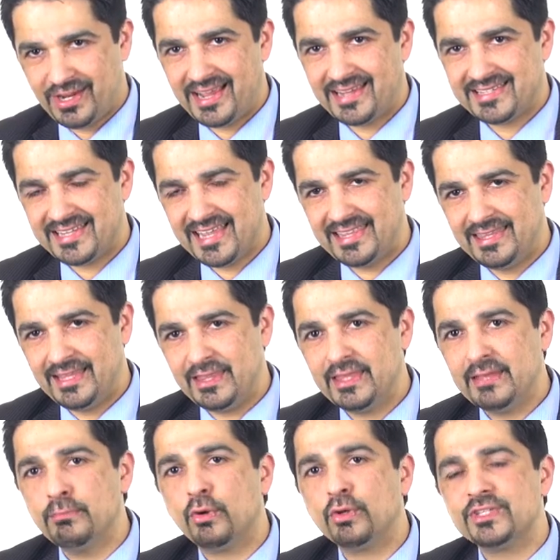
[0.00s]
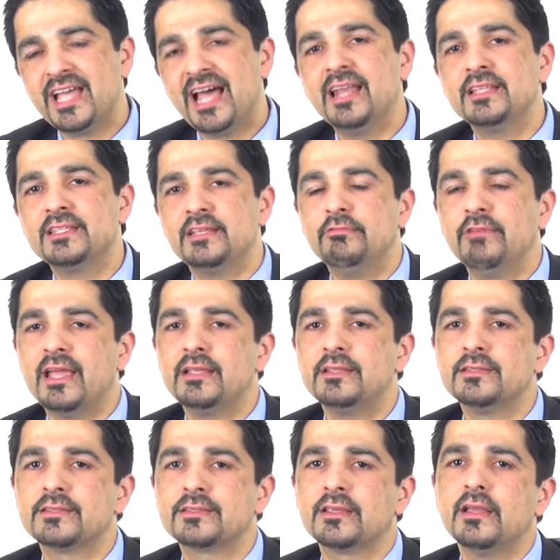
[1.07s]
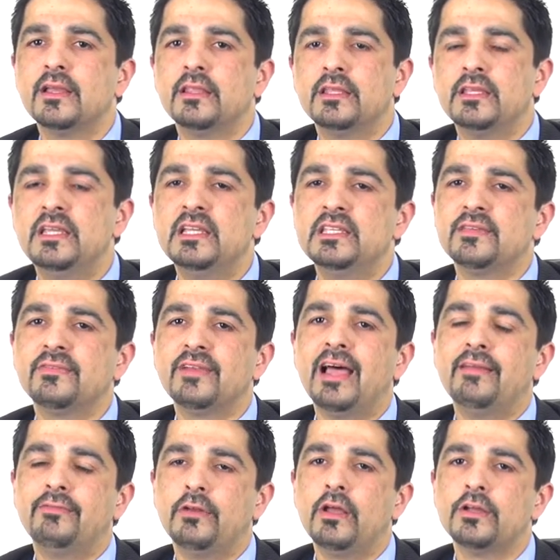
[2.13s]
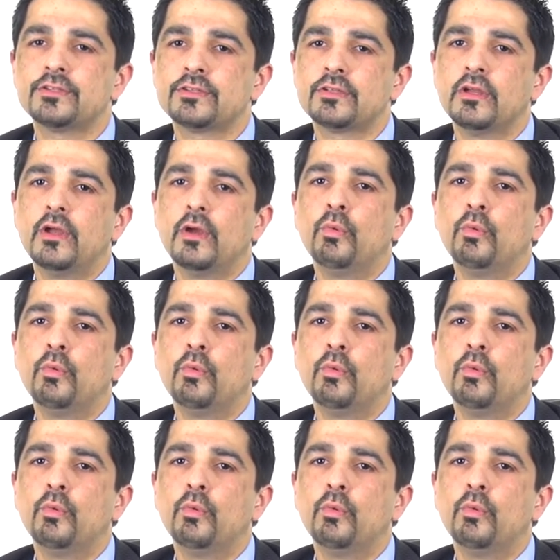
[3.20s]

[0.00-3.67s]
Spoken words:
I said that the mortality rates, the years of life lost,